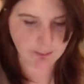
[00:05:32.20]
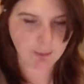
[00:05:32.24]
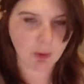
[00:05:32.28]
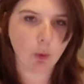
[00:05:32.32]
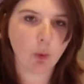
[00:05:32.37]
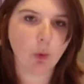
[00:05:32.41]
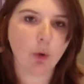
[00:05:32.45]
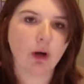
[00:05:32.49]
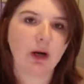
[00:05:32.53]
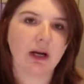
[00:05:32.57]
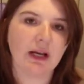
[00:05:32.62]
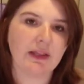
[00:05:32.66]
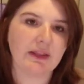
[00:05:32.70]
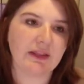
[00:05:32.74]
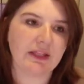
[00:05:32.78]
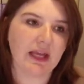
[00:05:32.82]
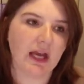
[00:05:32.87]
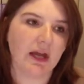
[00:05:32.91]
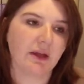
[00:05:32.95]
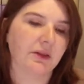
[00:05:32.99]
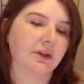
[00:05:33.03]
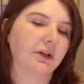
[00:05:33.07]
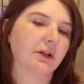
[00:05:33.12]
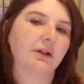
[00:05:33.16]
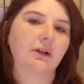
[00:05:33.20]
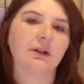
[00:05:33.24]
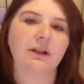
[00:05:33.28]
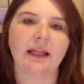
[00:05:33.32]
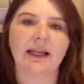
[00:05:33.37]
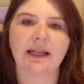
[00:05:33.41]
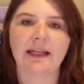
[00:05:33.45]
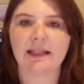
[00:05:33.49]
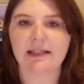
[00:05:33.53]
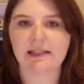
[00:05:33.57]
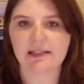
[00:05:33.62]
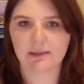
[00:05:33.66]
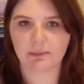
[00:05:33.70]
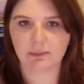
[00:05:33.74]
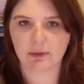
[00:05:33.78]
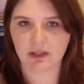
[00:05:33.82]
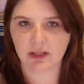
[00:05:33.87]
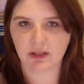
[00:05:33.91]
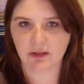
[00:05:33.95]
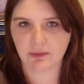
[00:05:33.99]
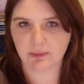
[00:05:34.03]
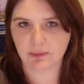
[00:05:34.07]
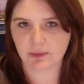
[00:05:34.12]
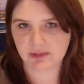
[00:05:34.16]
Or in the other, like in some of
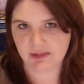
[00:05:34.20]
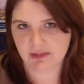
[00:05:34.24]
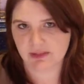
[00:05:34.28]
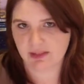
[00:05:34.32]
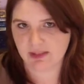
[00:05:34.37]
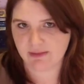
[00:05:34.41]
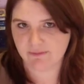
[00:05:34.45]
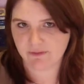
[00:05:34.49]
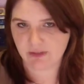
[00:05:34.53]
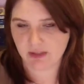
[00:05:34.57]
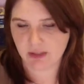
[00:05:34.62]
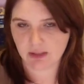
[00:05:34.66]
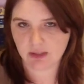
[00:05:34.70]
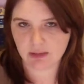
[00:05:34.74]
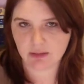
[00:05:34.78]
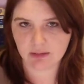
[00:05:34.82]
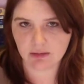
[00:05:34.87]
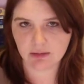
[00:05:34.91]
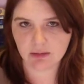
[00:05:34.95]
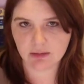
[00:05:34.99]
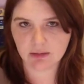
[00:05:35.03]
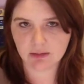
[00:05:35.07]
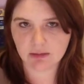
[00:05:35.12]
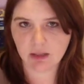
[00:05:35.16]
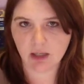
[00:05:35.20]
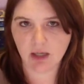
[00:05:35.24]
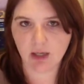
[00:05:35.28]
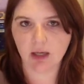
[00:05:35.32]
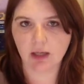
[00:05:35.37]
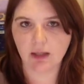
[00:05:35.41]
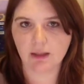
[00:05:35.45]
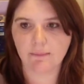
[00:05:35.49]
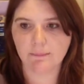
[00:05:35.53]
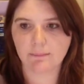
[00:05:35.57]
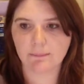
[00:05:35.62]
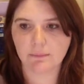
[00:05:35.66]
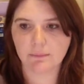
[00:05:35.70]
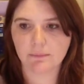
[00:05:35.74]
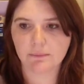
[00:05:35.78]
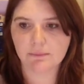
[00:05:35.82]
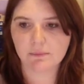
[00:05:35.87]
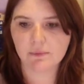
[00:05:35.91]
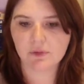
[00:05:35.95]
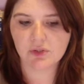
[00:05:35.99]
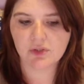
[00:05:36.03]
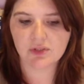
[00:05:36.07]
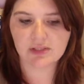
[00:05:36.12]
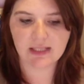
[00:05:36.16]
the other ones that I've done,
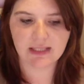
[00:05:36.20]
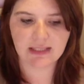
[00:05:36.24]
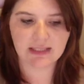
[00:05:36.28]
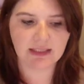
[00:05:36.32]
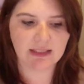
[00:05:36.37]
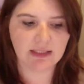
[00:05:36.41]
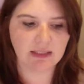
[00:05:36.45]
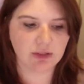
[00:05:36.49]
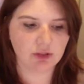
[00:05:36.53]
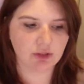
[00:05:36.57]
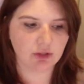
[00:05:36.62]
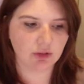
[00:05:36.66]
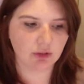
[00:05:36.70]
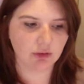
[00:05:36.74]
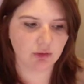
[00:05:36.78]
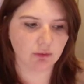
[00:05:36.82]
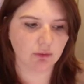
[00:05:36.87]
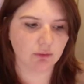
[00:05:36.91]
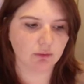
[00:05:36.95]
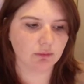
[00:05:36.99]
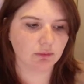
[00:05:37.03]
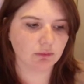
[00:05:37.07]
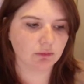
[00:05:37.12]
sending it to